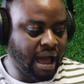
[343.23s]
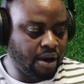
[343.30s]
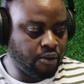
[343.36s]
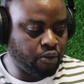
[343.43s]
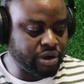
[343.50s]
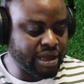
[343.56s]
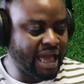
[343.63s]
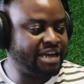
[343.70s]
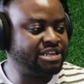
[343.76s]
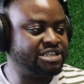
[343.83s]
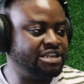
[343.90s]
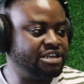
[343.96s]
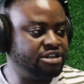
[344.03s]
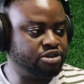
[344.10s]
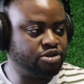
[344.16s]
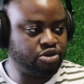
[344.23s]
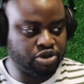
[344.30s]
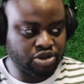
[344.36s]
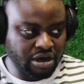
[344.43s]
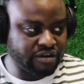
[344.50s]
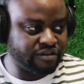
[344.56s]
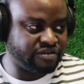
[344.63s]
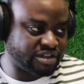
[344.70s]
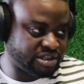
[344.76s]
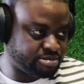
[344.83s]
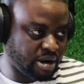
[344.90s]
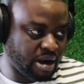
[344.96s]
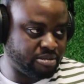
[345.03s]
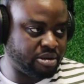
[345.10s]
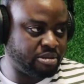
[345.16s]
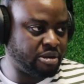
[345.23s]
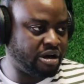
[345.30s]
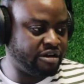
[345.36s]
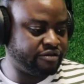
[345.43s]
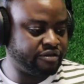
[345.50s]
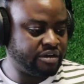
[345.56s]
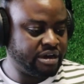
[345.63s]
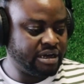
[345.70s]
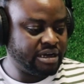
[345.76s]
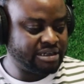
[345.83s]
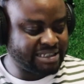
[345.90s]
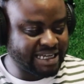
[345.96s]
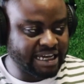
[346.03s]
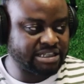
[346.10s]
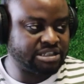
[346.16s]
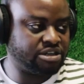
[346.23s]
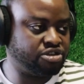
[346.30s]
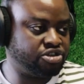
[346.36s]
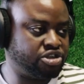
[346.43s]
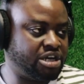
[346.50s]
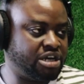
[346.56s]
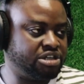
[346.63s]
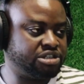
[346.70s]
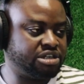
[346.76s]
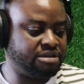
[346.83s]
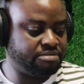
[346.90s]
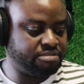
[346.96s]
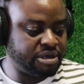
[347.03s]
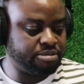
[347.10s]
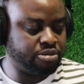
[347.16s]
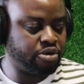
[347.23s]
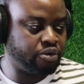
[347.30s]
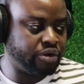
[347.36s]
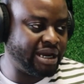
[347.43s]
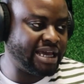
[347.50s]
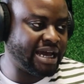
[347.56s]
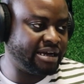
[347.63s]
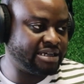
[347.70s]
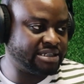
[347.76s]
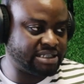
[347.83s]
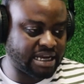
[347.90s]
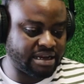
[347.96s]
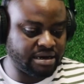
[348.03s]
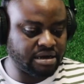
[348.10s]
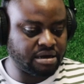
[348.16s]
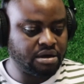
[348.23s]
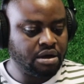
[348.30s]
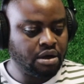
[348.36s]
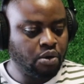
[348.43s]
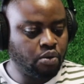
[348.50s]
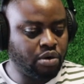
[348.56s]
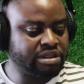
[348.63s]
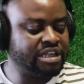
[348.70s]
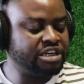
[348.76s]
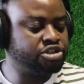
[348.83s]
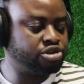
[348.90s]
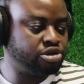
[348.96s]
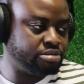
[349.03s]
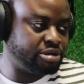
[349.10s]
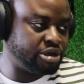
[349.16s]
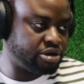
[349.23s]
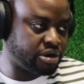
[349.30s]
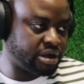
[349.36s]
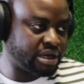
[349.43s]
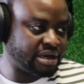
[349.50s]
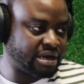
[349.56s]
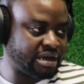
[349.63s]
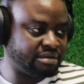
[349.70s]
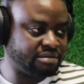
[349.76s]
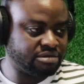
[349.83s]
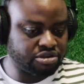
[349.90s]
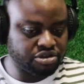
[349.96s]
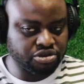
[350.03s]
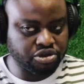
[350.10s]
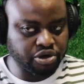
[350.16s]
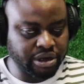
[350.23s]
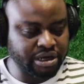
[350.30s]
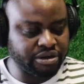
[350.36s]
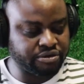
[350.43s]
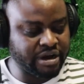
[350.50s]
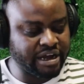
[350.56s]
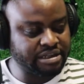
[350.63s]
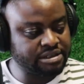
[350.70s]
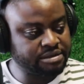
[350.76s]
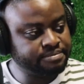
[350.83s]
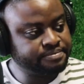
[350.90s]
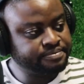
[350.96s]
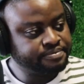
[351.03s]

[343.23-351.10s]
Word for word: we actually need to solve this problem of text education and people really understanding what they should be doing and doing it right?